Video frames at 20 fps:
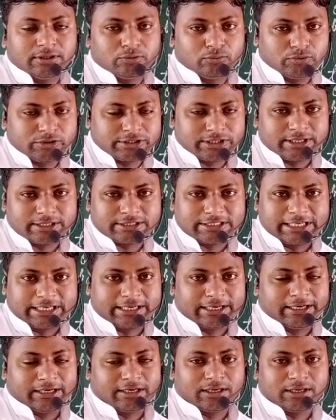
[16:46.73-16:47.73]
which are
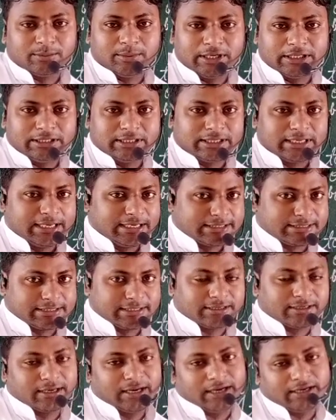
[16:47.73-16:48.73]
secreted by the
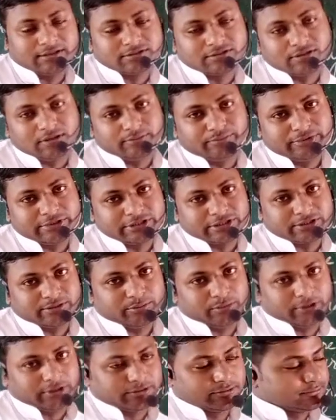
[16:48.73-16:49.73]
gastric glands of the
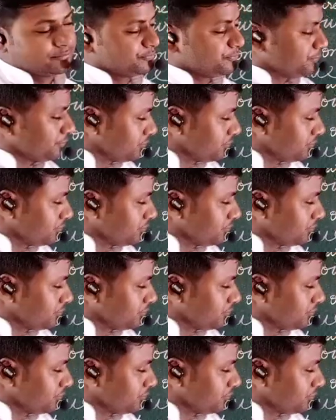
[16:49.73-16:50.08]
stomach.